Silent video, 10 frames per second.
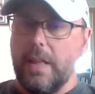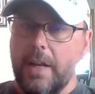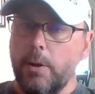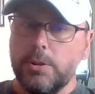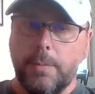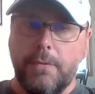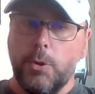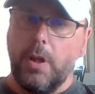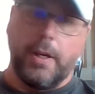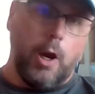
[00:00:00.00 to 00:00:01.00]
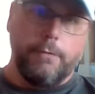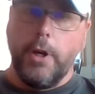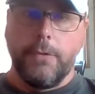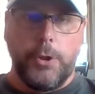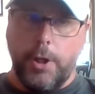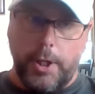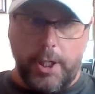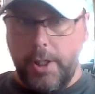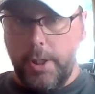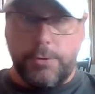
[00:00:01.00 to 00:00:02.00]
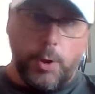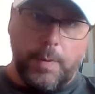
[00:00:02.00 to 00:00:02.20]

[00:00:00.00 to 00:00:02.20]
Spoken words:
I know some of you are like, I've never done an intro,